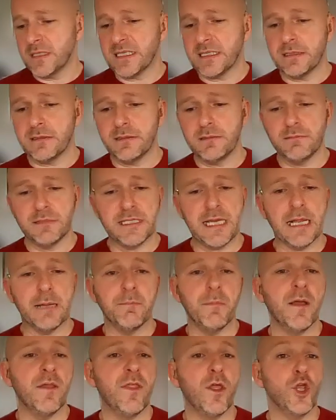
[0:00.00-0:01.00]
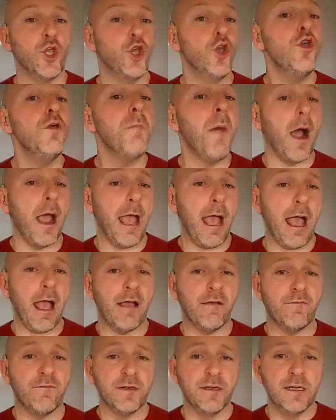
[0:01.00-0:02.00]
stigma that you might
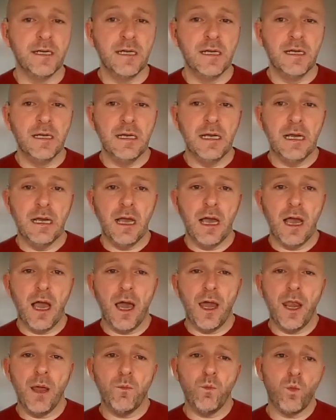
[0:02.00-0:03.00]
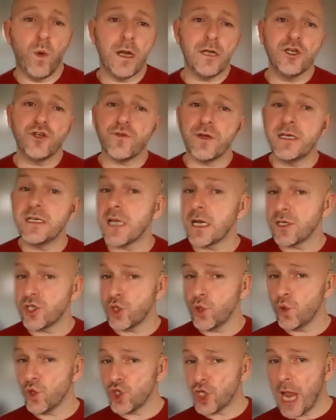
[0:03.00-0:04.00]
have. And I'm wondering, does
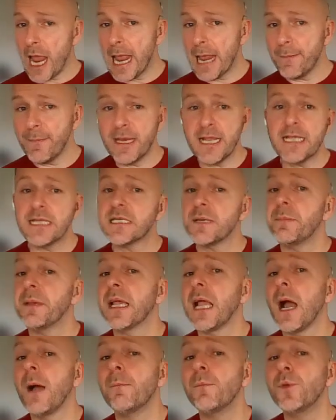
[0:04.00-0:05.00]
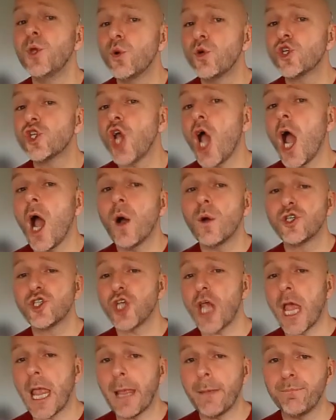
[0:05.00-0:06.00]
your shame need to become your child's
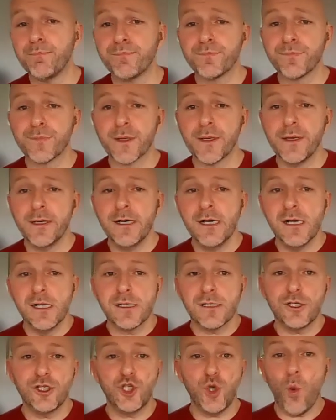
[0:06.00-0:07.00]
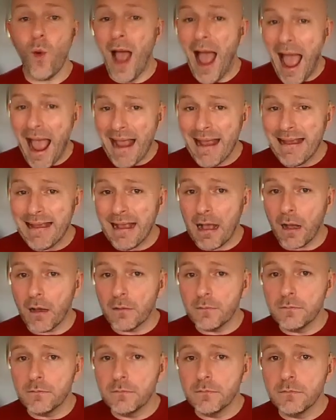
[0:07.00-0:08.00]
shame? Does your anger
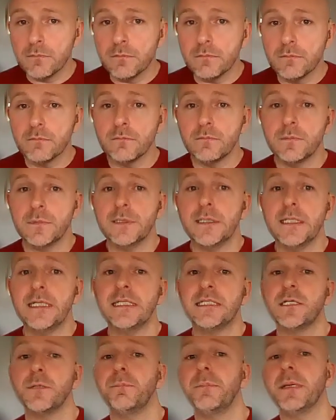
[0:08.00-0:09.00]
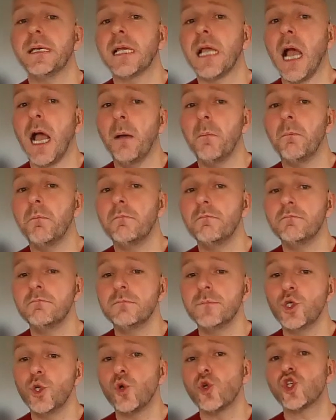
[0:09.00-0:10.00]
need to become
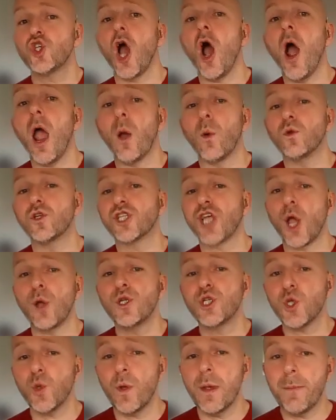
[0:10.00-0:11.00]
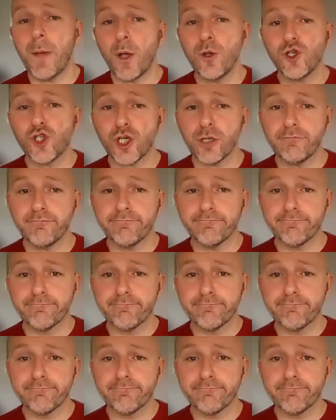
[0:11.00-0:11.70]
your child's go-to emotion?